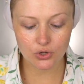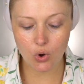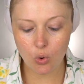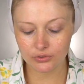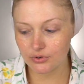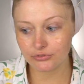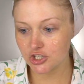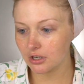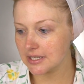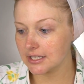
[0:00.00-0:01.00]
Now I'm going to
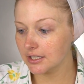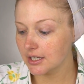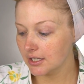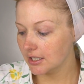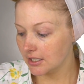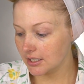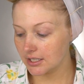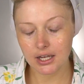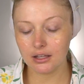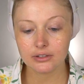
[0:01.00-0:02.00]
use the NYX Honey Do
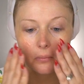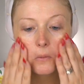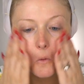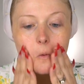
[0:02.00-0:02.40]
Me Up,